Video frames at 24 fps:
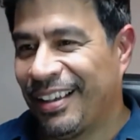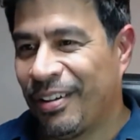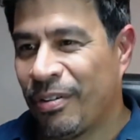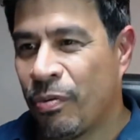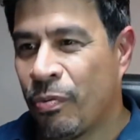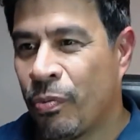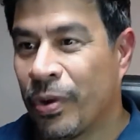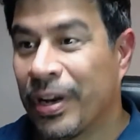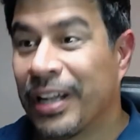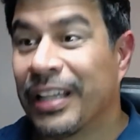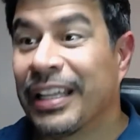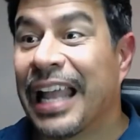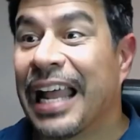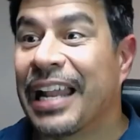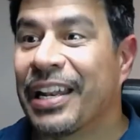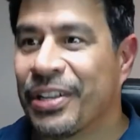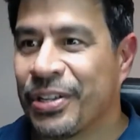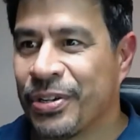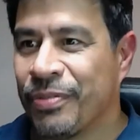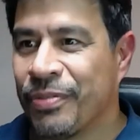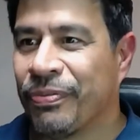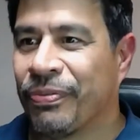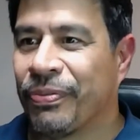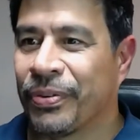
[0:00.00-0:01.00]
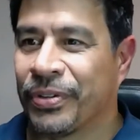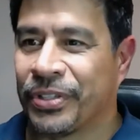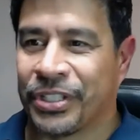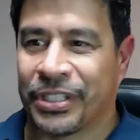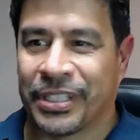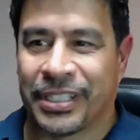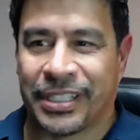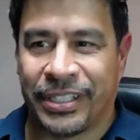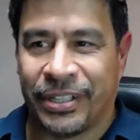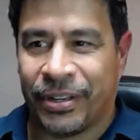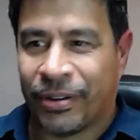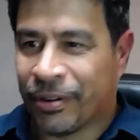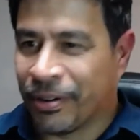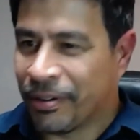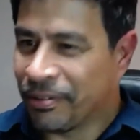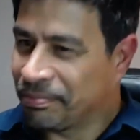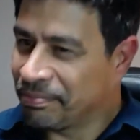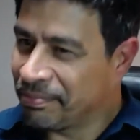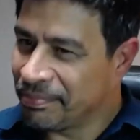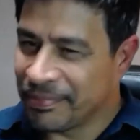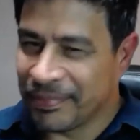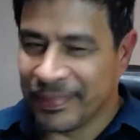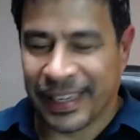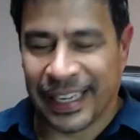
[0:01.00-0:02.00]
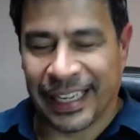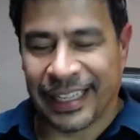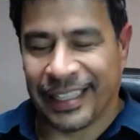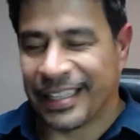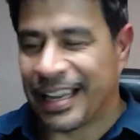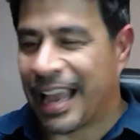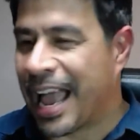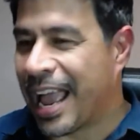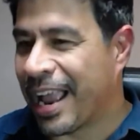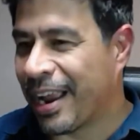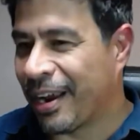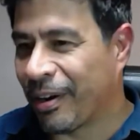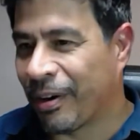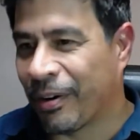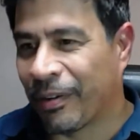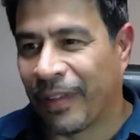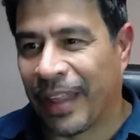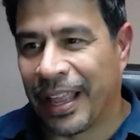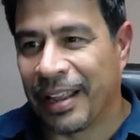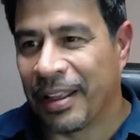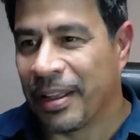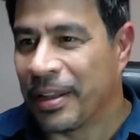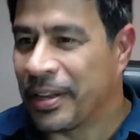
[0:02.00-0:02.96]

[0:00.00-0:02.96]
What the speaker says: what did that do for just your entire, like,